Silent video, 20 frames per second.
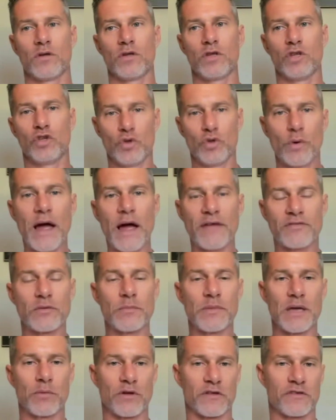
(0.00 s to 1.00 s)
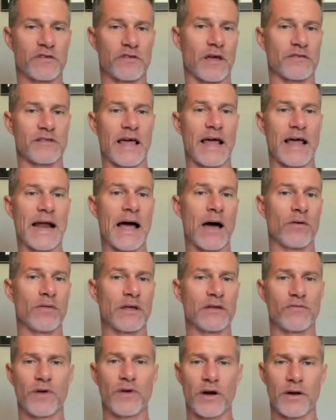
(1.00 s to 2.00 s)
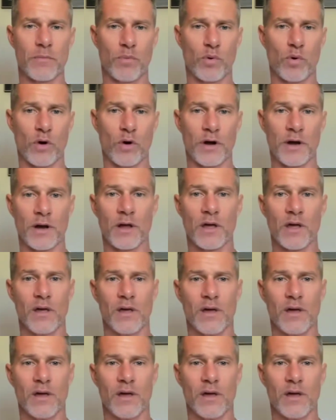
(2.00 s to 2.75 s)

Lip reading: You have to be able to suss that out. That's very important.